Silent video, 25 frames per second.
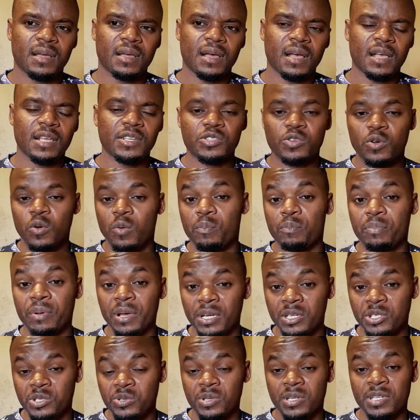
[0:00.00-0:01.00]
as
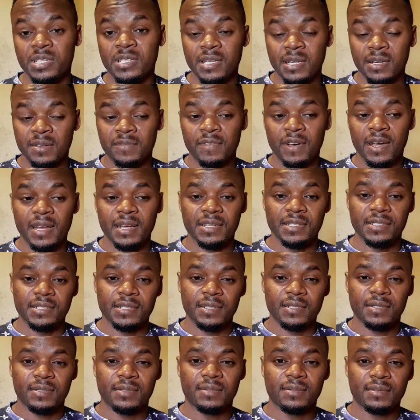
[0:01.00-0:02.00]
compared to
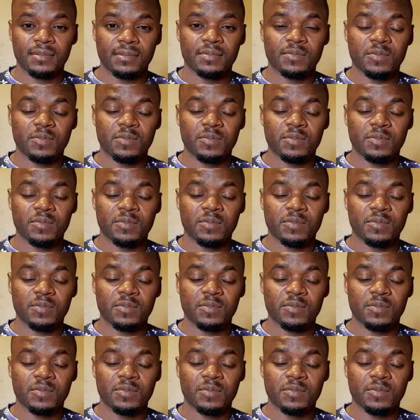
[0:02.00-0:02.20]
disadvantages.